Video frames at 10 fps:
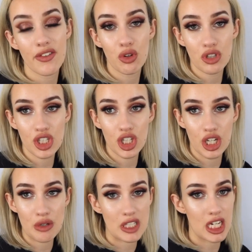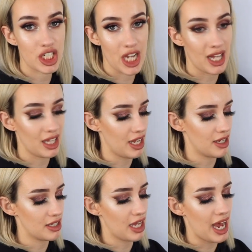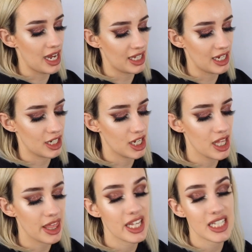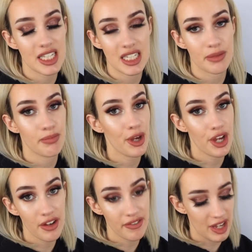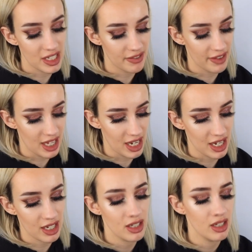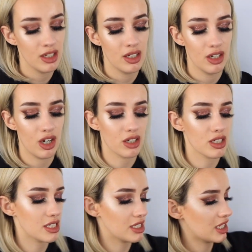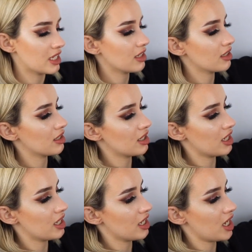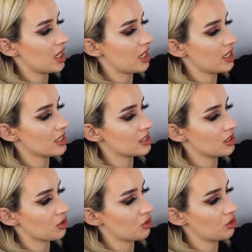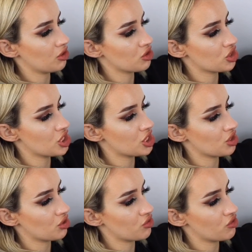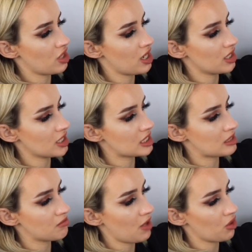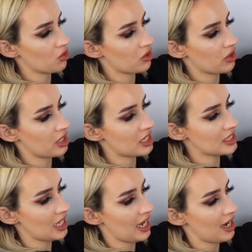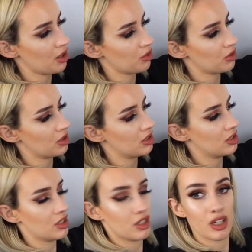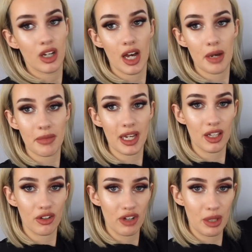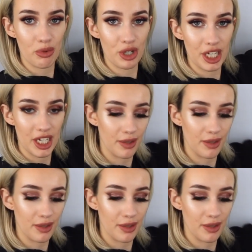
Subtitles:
you want to use a gel eyeliner, this is perfect for that. Honestly, it's gorgeous. You could really smoke this out and make it look really pretty.